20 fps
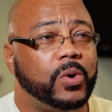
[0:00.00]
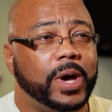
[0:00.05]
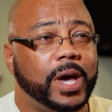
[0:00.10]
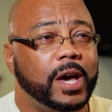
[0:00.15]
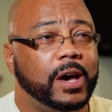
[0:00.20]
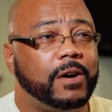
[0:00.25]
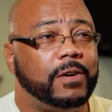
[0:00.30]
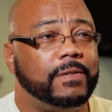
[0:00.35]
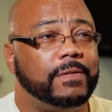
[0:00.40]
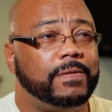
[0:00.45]

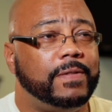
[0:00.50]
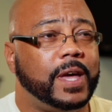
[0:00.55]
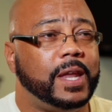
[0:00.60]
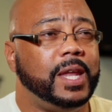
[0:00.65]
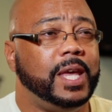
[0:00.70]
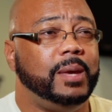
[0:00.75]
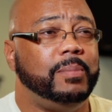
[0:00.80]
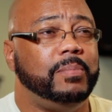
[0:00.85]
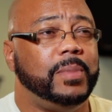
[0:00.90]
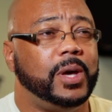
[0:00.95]
health, they
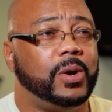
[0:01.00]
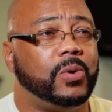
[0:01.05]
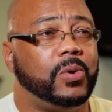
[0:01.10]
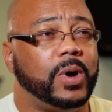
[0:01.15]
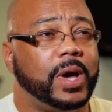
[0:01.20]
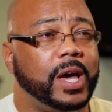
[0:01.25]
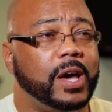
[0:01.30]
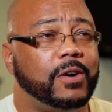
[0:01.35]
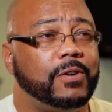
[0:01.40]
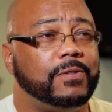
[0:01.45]
need mental
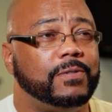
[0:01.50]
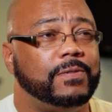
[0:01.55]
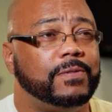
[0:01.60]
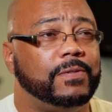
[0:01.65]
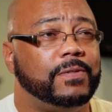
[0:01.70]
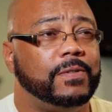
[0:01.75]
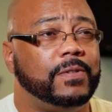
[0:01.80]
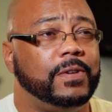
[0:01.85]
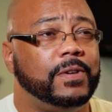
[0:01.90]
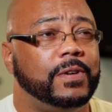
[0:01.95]
health
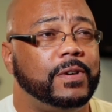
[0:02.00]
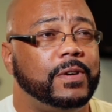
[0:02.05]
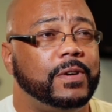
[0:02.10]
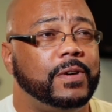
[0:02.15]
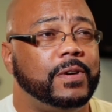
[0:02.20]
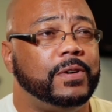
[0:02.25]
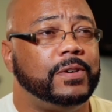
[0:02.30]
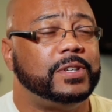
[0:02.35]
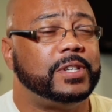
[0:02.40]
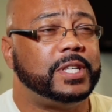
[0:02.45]

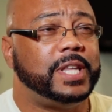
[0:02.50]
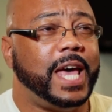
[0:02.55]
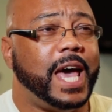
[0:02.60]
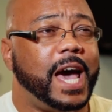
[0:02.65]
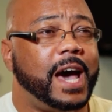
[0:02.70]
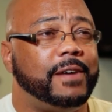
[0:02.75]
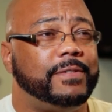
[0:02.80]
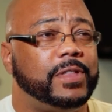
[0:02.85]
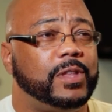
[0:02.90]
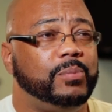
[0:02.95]

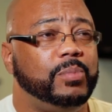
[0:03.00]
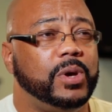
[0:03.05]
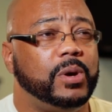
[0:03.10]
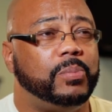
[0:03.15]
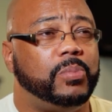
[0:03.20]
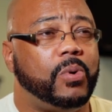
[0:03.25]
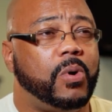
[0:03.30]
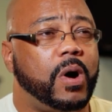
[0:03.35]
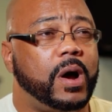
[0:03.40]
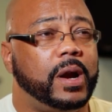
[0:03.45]
staff to be a
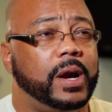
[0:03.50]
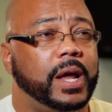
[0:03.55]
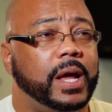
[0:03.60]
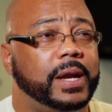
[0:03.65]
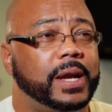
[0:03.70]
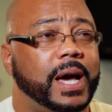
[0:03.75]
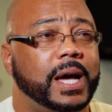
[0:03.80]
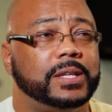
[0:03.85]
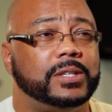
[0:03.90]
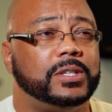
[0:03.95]
part of
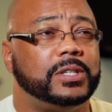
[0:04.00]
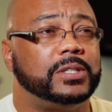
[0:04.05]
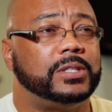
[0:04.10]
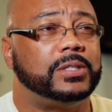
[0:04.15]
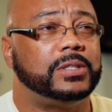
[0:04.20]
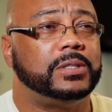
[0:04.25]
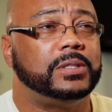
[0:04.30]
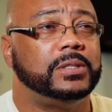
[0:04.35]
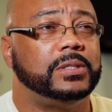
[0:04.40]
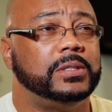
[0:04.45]
that, not
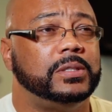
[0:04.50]
just